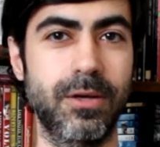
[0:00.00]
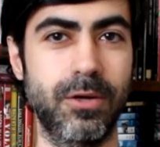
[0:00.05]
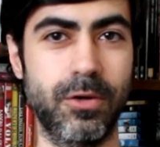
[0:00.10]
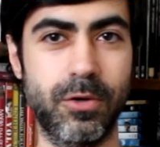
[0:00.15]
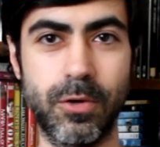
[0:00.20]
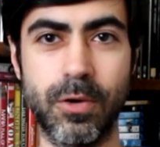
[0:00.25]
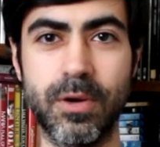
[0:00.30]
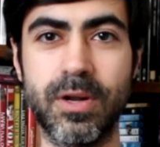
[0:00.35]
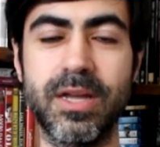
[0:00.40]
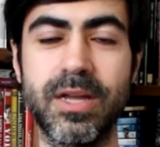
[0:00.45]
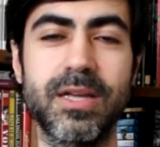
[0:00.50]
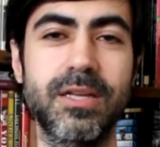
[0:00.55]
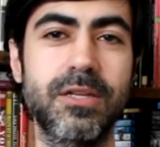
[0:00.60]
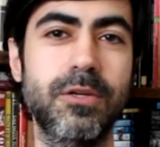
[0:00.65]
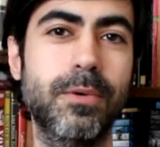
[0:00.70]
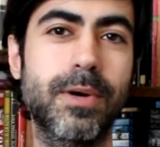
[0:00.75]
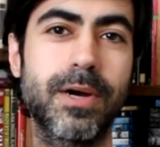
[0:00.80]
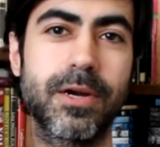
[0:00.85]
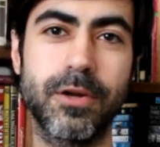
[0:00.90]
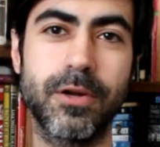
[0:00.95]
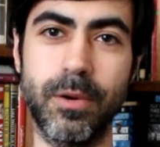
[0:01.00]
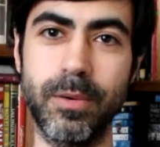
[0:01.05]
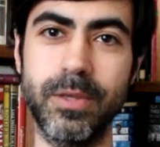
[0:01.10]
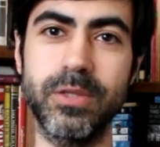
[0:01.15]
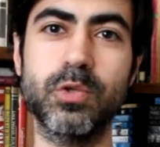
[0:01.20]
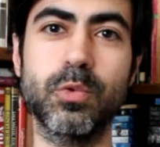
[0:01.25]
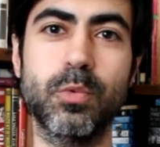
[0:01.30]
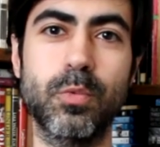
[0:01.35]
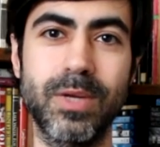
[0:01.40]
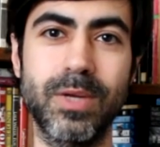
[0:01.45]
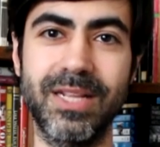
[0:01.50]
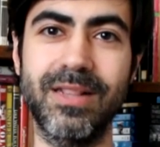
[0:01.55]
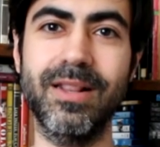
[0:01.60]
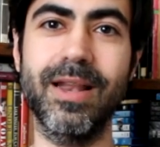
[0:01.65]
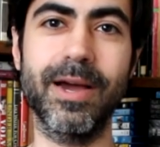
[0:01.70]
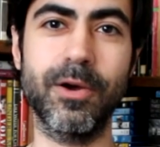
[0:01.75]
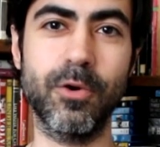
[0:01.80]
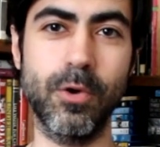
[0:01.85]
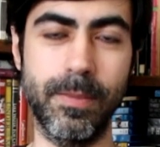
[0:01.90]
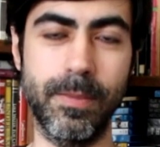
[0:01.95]
Jorge, you are going to read
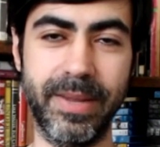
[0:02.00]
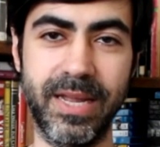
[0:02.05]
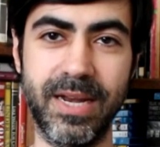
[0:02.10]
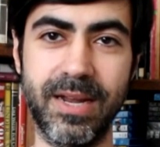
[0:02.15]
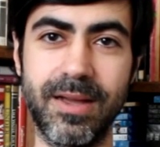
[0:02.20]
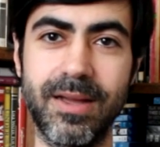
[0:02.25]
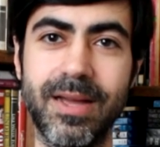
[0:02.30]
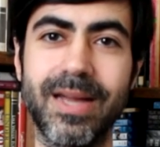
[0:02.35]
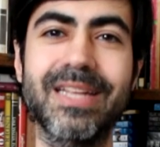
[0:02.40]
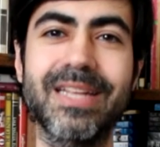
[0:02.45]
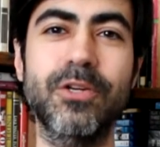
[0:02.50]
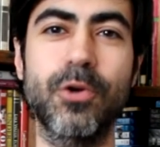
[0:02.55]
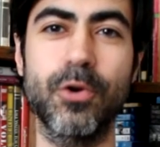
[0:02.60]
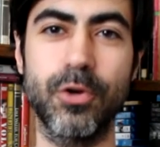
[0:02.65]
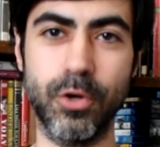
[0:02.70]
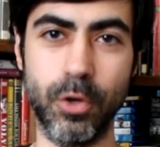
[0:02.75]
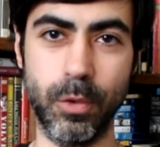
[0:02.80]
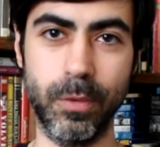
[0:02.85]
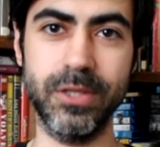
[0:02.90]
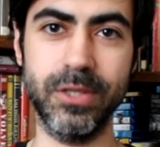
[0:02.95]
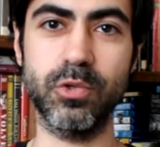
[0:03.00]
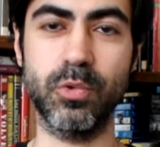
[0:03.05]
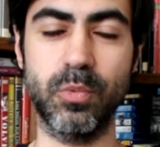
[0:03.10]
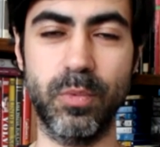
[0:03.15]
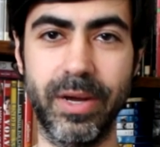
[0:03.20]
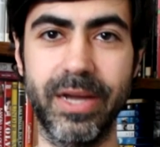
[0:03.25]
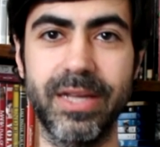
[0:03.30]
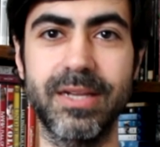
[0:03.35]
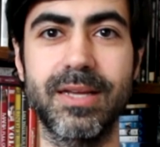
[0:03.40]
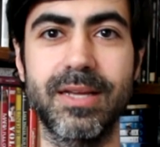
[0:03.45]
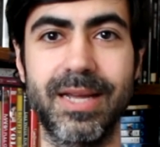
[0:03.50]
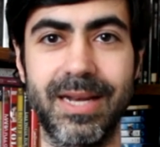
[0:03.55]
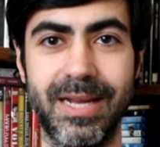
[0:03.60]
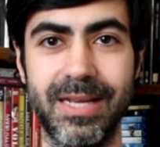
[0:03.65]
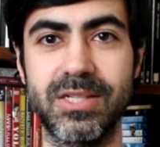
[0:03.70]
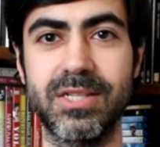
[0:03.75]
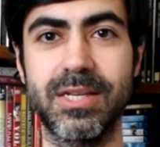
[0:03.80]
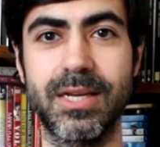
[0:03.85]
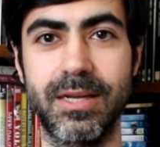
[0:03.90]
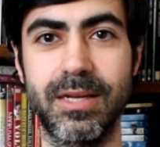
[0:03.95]
La Colmena and you're going to write an
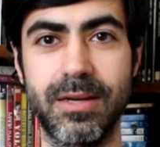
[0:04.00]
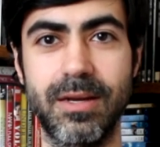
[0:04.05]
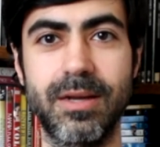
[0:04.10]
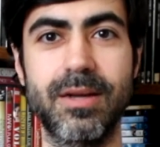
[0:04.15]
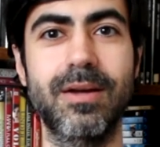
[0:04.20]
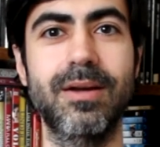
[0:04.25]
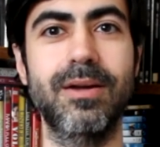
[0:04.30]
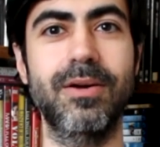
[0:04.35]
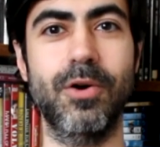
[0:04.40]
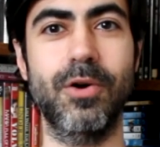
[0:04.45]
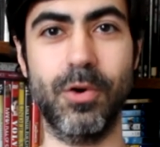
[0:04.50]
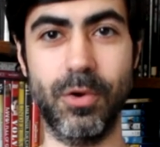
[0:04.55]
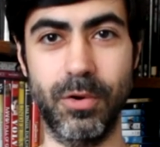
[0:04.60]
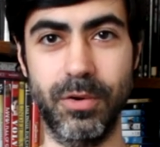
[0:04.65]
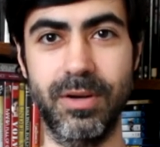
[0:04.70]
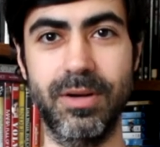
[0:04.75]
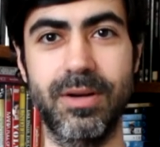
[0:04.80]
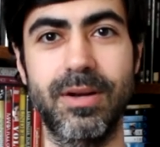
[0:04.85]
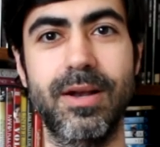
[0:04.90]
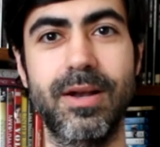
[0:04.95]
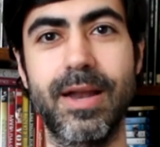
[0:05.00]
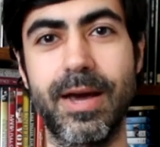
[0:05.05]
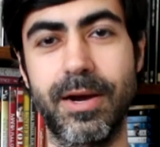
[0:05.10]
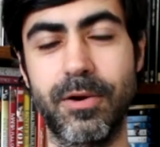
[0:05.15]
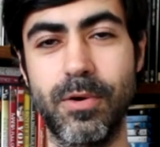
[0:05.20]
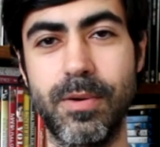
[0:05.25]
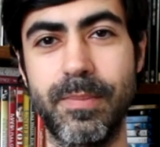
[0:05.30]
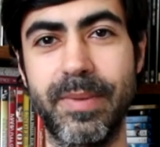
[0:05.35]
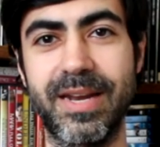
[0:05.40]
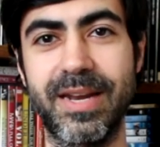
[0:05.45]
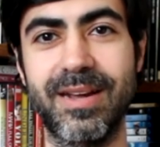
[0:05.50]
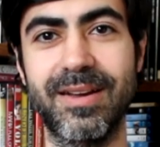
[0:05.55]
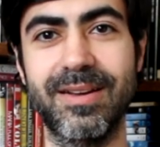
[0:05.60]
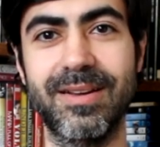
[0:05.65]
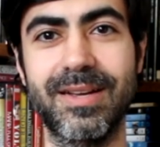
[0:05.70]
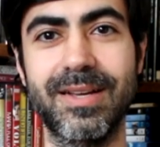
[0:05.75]
essay on La Colmena.